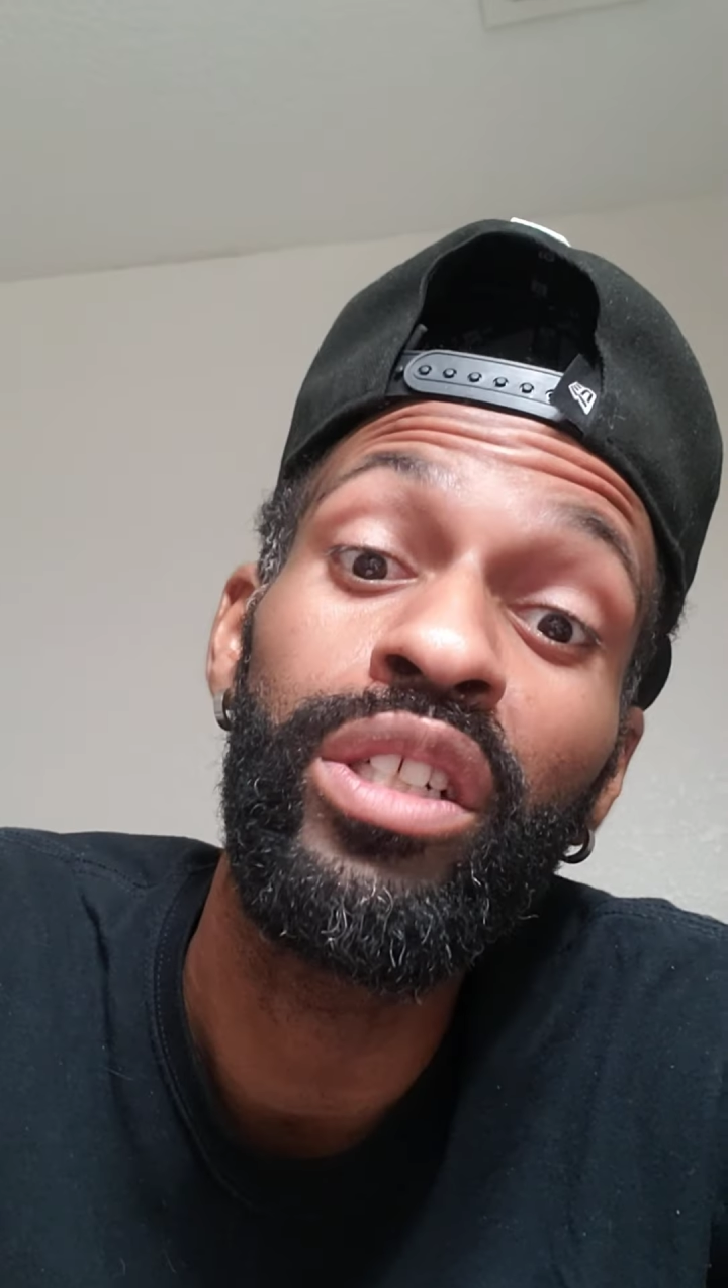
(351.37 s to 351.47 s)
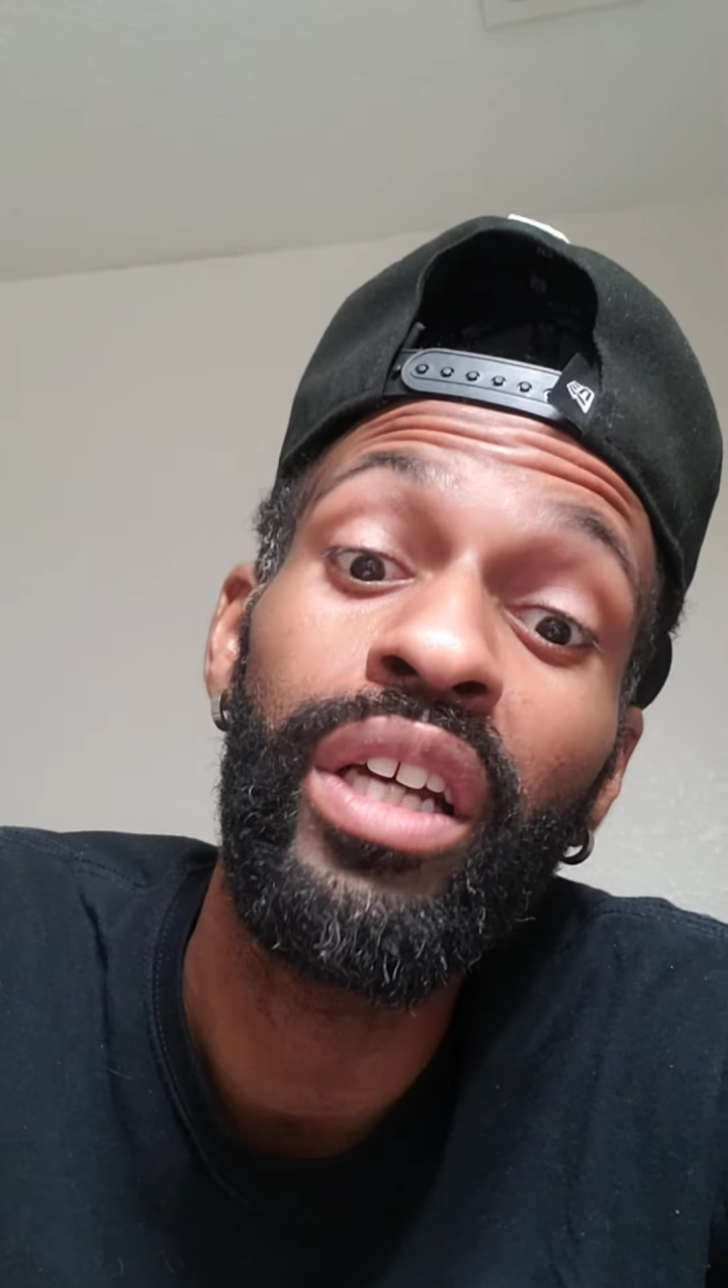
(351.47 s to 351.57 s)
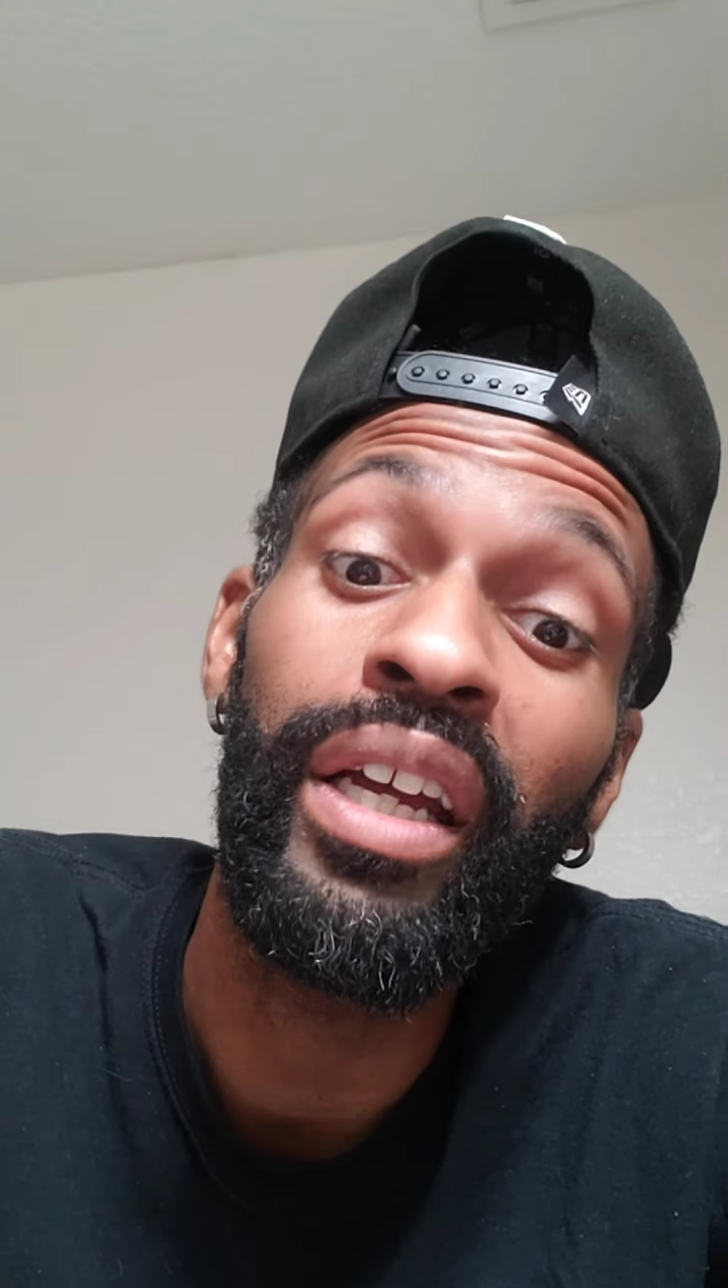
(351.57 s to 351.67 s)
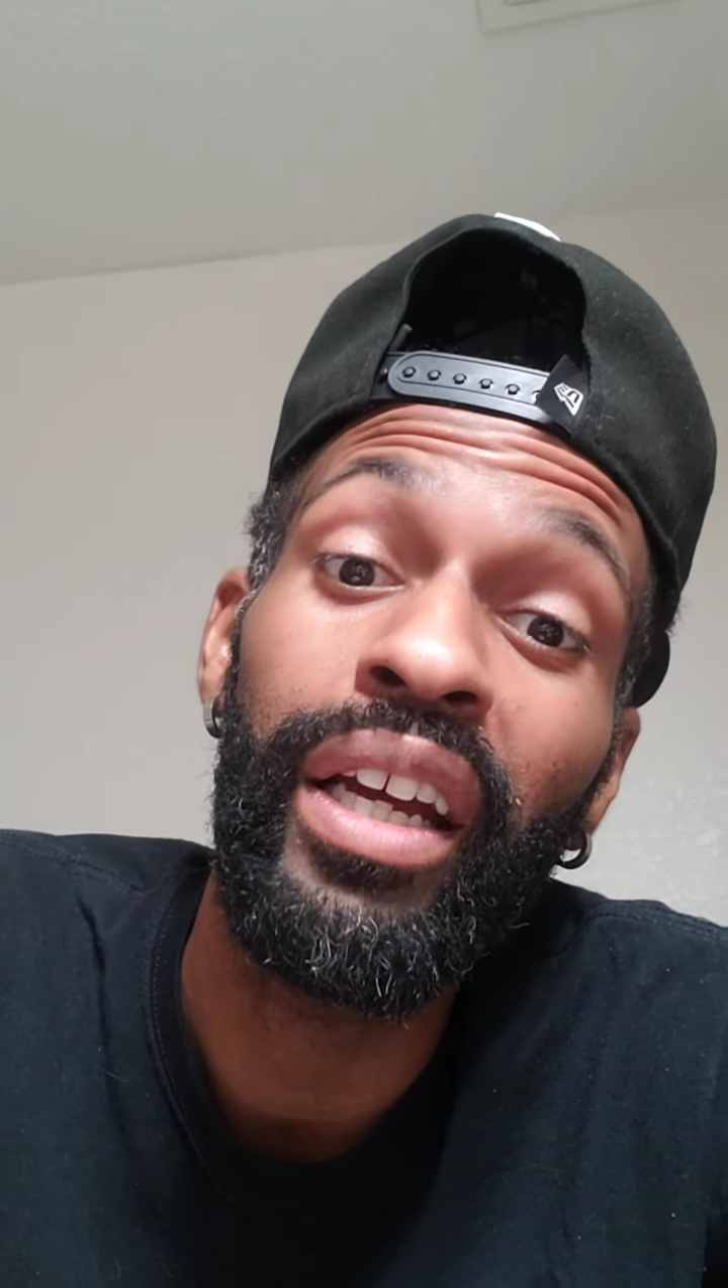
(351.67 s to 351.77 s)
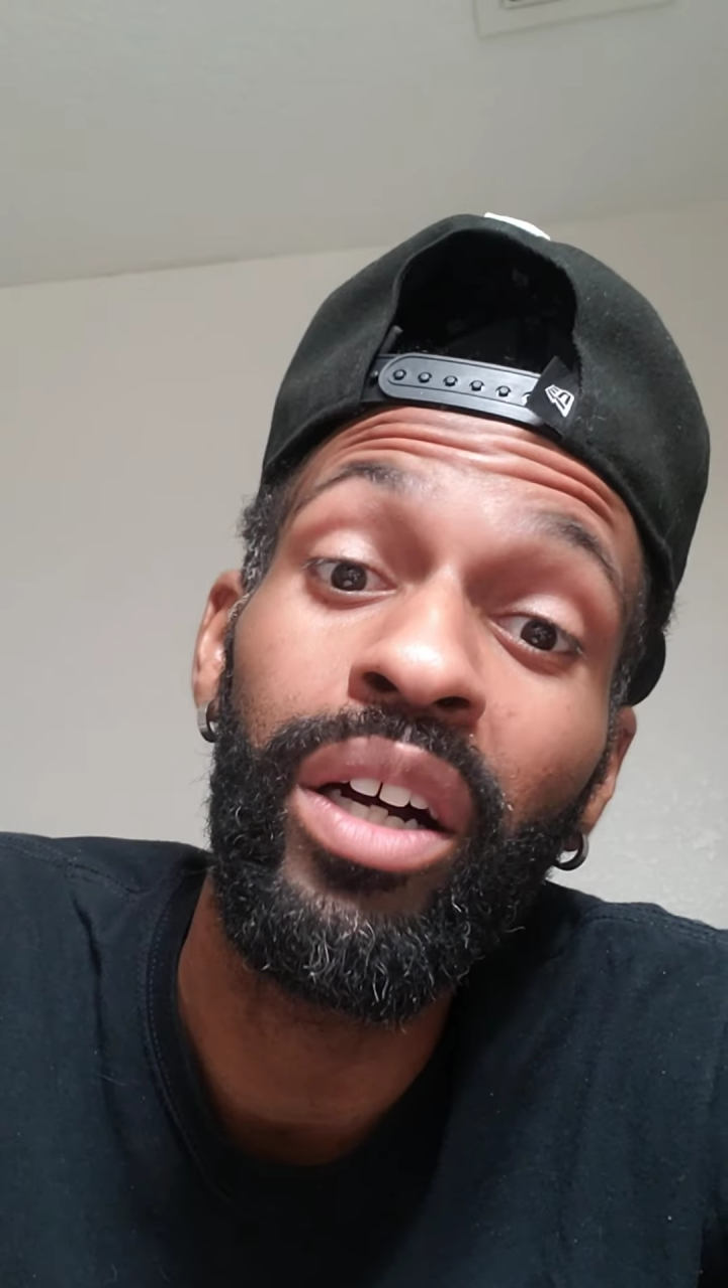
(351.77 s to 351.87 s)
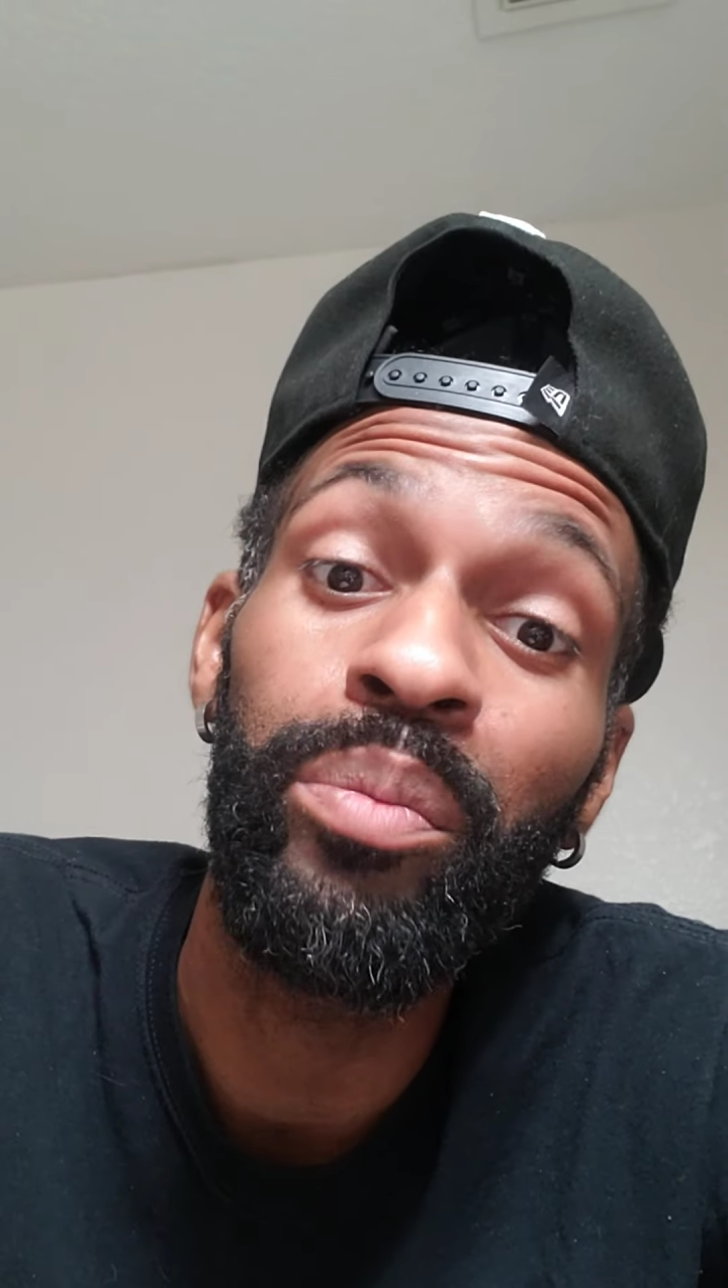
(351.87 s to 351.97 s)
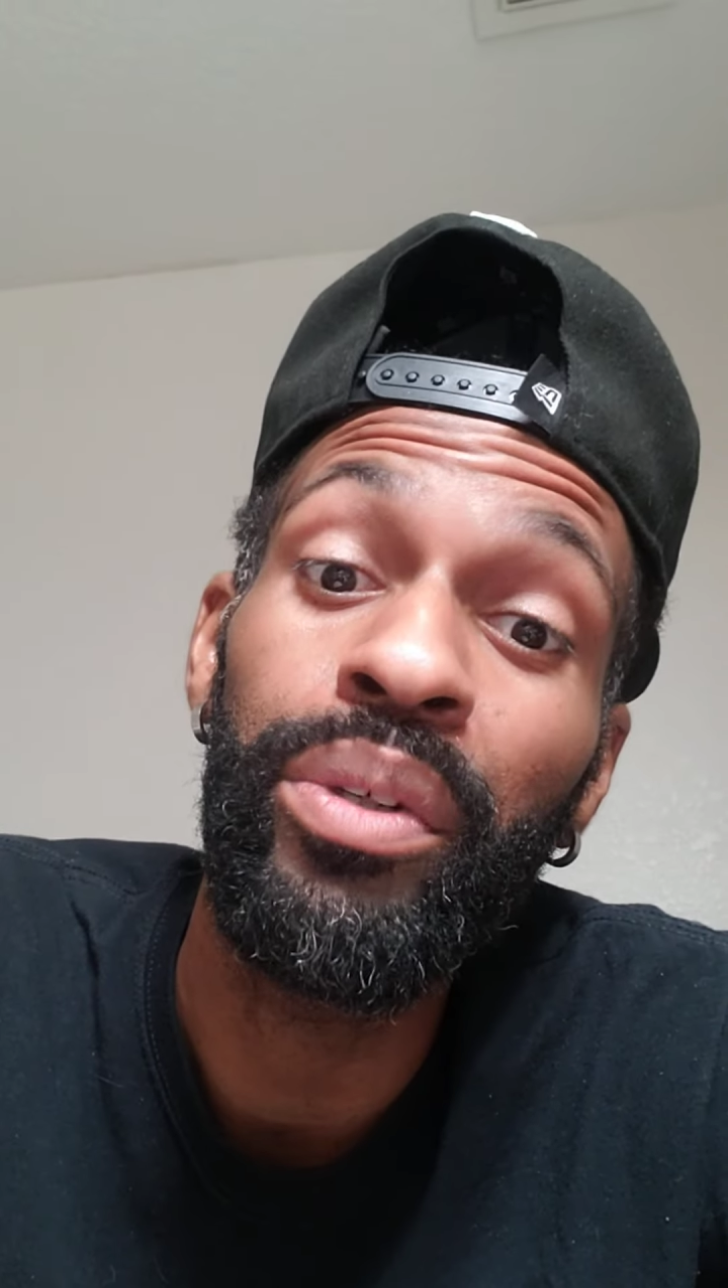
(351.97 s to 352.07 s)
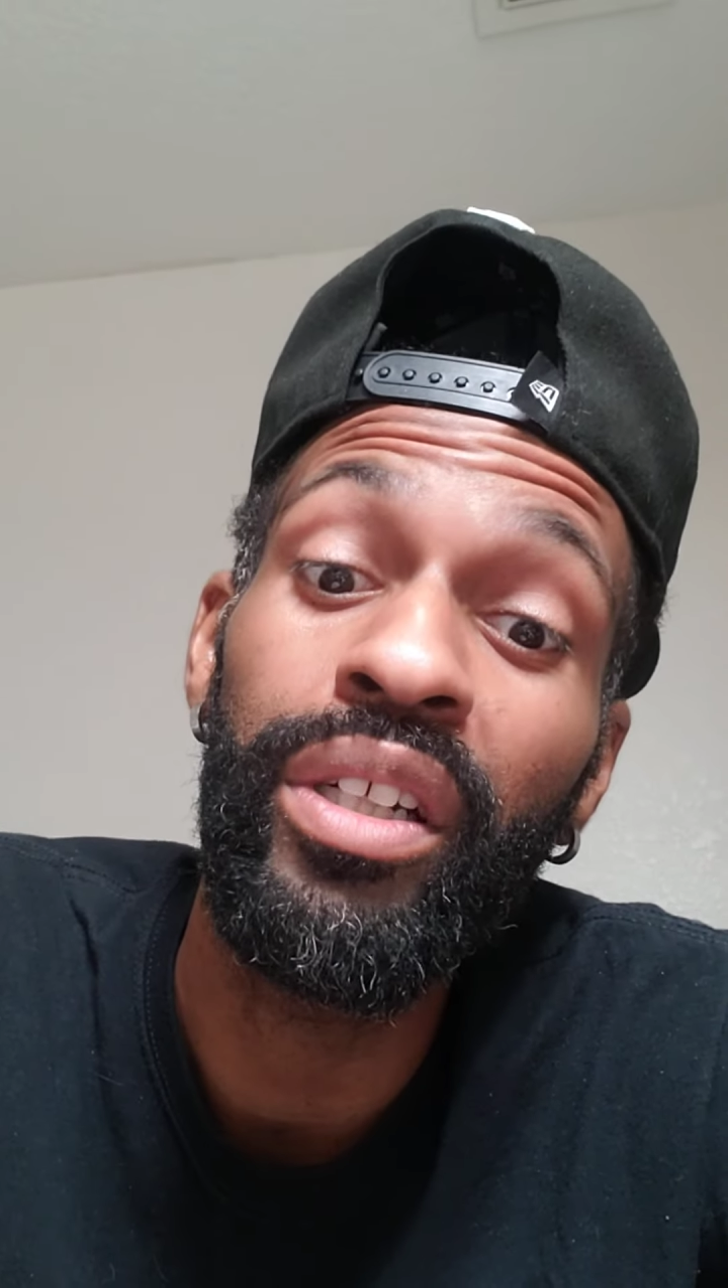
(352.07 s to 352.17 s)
checkout.